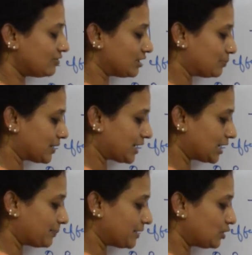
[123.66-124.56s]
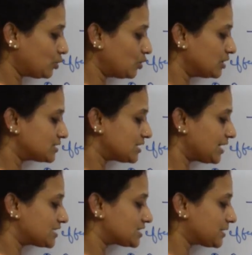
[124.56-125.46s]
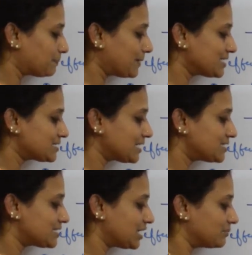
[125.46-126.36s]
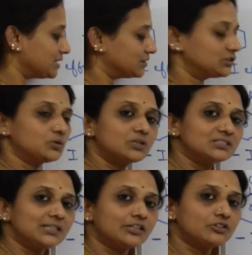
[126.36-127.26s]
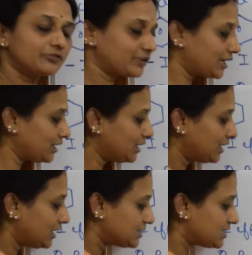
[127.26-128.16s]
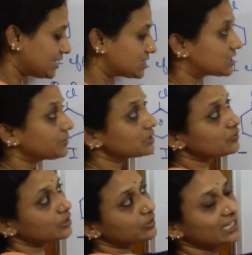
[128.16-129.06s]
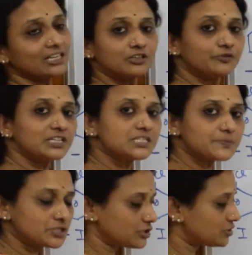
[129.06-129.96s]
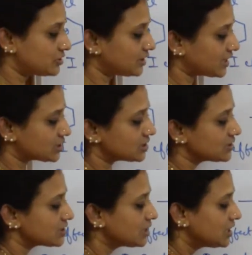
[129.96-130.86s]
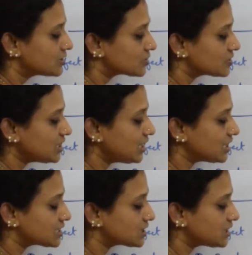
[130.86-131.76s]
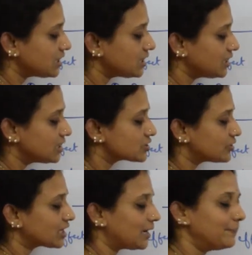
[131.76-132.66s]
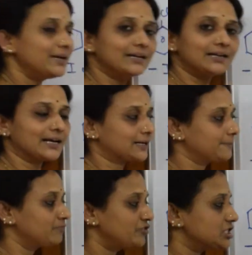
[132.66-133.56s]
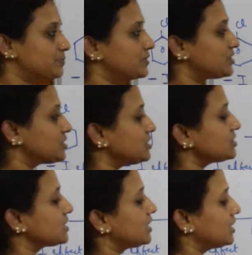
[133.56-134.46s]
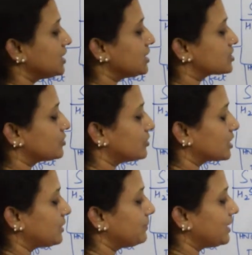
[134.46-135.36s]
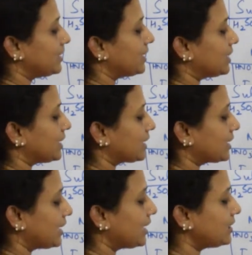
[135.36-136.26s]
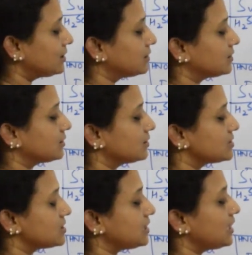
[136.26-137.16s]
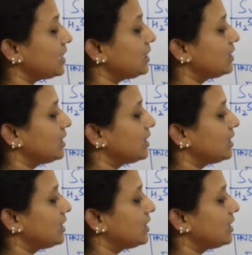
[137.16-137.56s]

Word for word: will break up into CH3 plus and Cl minus. So what is electrophile? CH3, because we are doing electrophilic substitution reactions. So CH3 is going to come and attack. Which positions? It's going to come and attack at Cl,